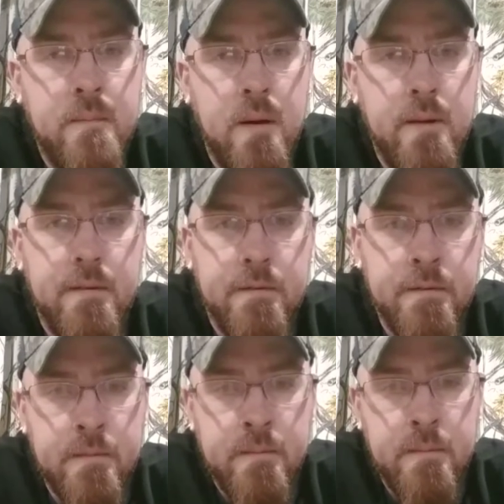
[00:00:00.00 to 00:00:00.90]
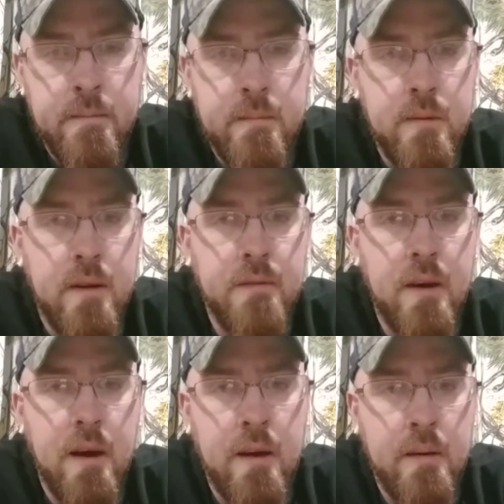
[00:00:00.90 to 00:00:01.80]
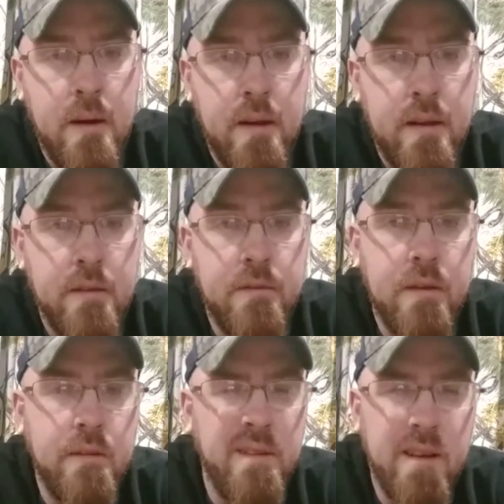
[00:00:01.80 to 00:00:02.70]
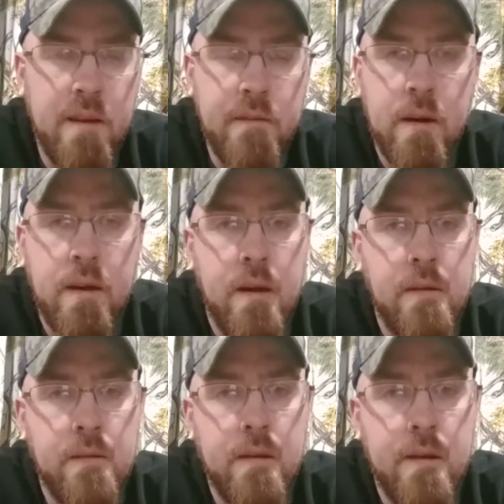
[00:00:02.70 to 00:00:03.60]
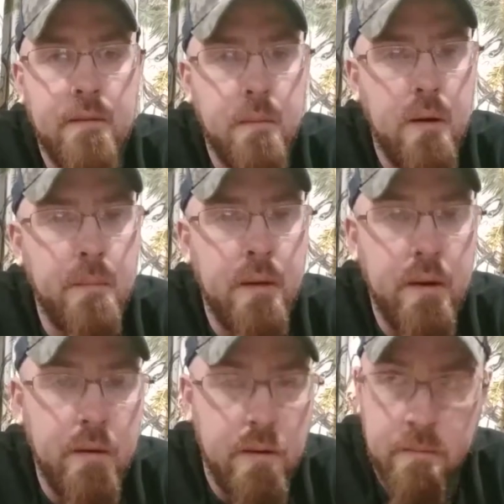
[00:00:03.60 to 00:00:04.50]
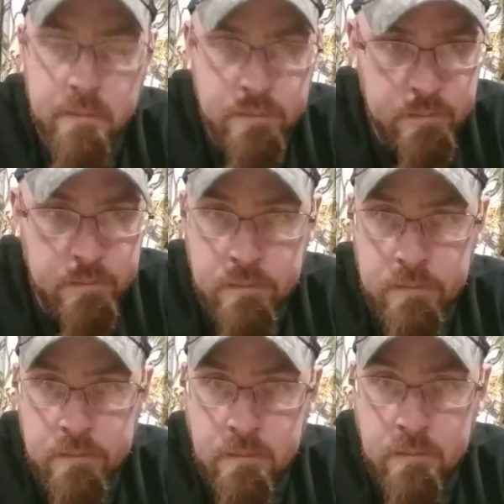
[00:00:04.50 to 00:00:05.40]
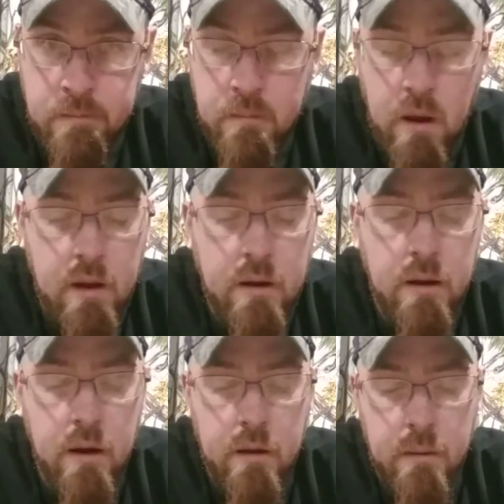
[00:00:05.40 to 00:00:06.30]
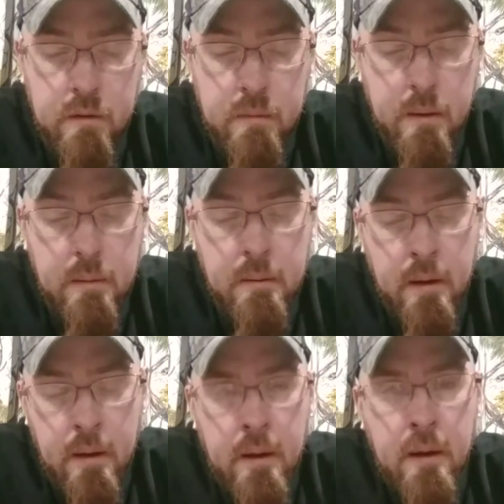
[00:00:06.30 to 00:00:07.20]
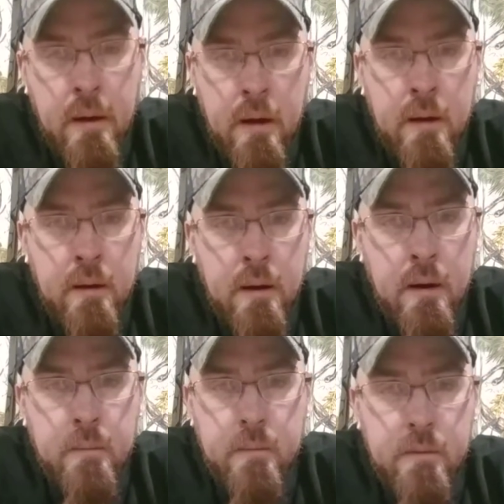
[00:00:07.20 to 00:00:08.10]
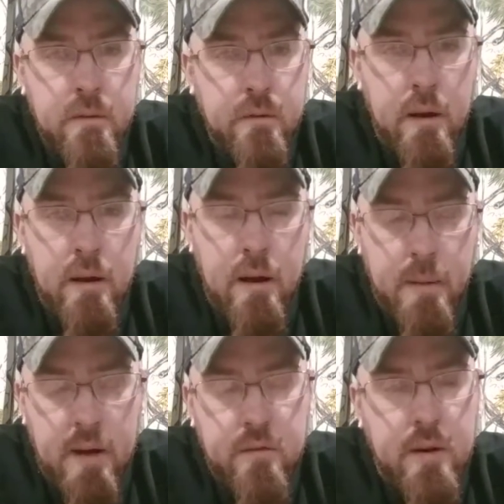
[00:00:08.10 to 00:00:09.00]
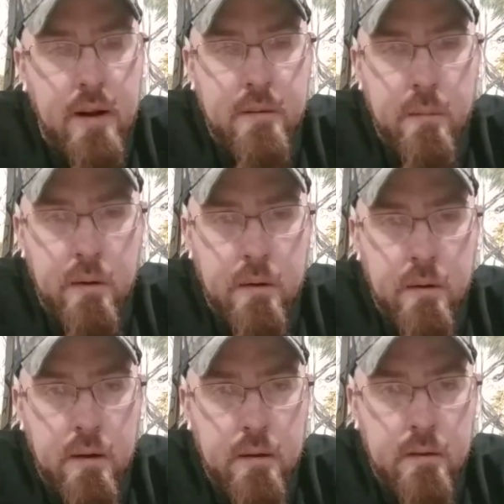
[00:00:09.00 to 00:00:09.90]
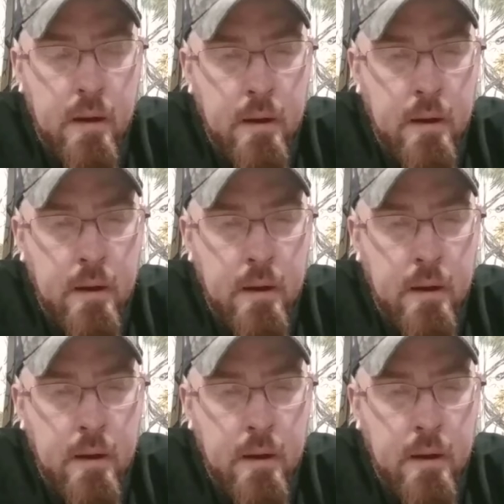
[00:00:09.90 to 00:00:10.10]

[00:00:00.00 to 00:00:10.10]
of Tough Guy. I like the flavor like Levi Garrett and stuff. I'm not big on any of the other ones, but straight up, I've tried some wintergreens.